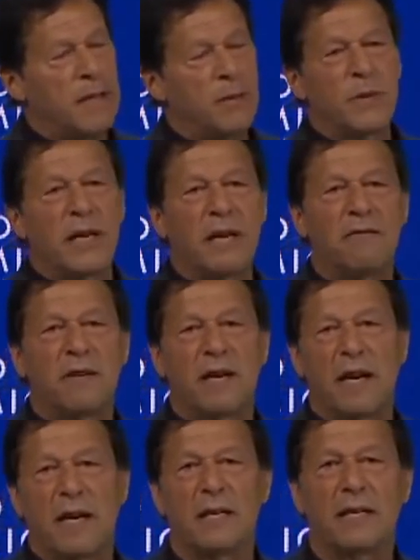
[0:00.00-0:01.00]
Then we have
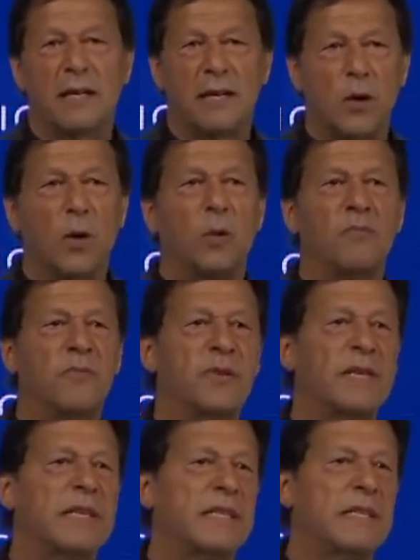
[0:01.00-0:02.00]
Iran, and
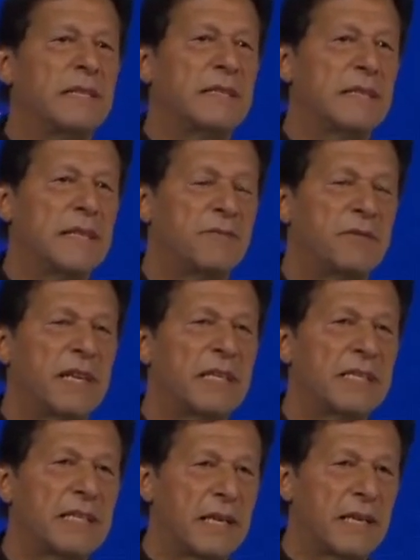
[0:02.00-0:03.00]
hopefully, if
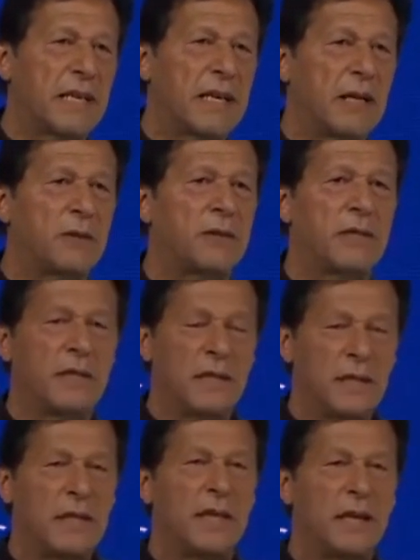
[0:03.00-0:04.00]
things settle down,
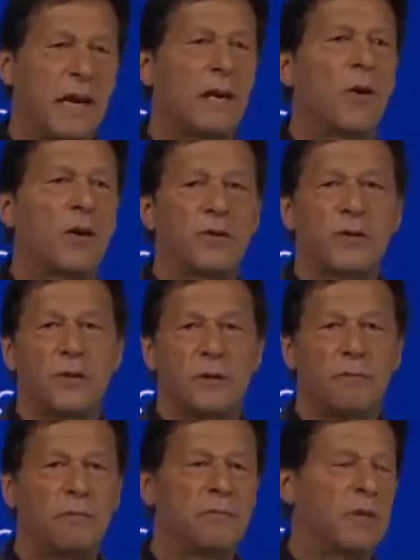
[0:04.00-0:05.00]
Iran
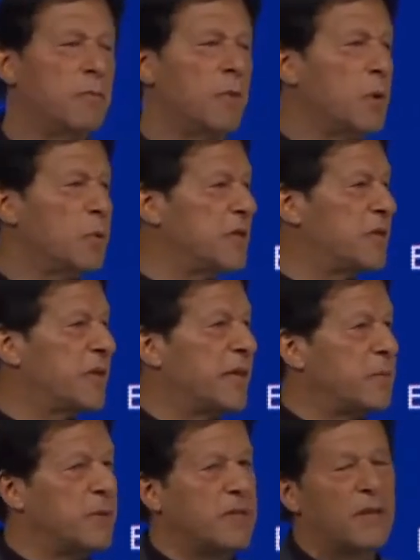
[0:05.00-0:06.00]
also, the more we
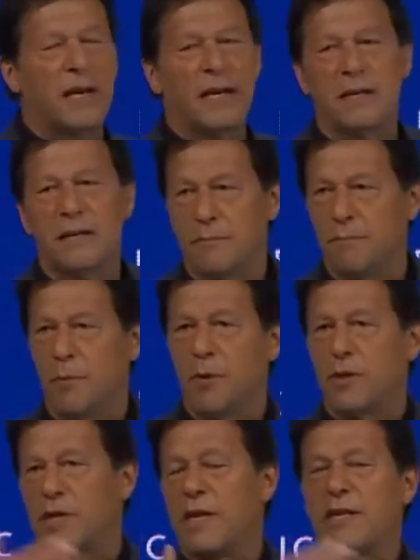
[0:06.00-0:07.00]
trade with Iran,
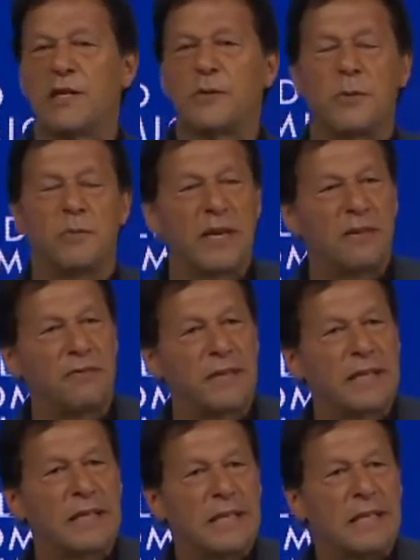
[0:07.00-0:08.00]
both countries will
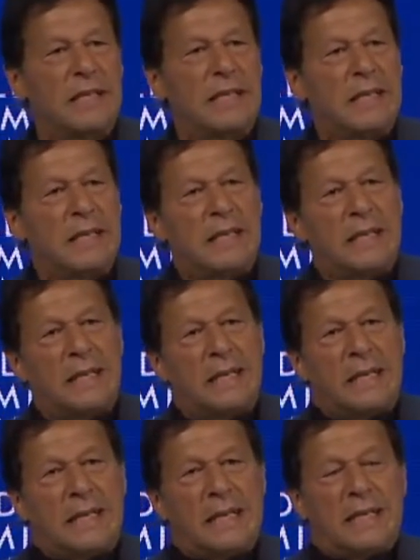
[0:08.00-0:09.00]
benefit.
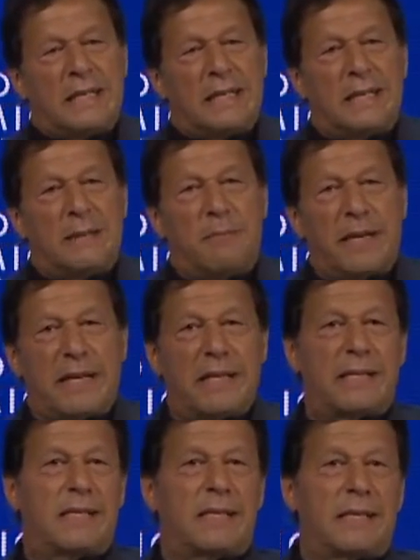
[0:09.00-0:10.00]
The
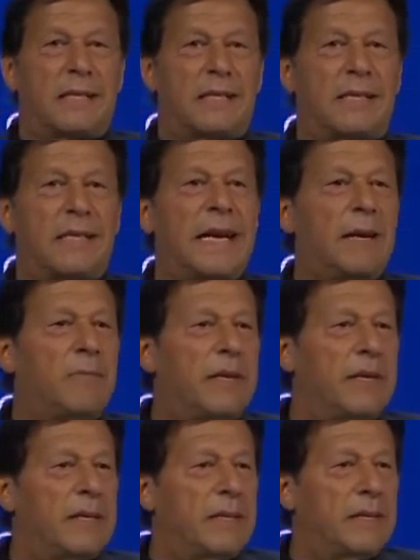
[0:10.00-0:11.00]
biggest
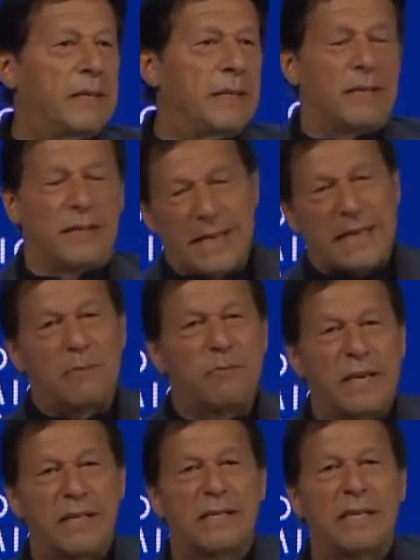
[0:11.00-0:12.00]
neighbor,
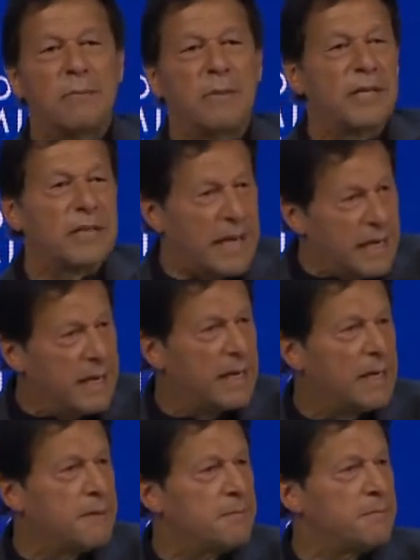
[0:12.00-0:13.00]
second biggest neighbor is
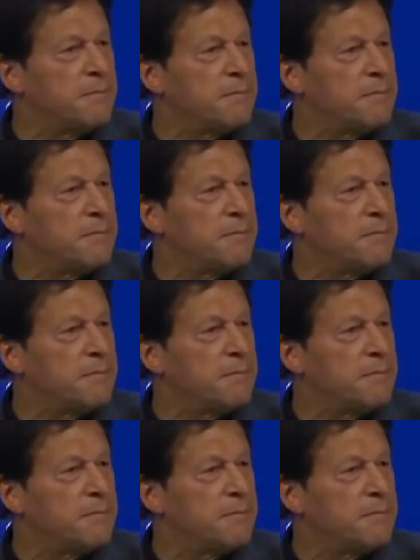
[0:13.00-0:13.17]
India.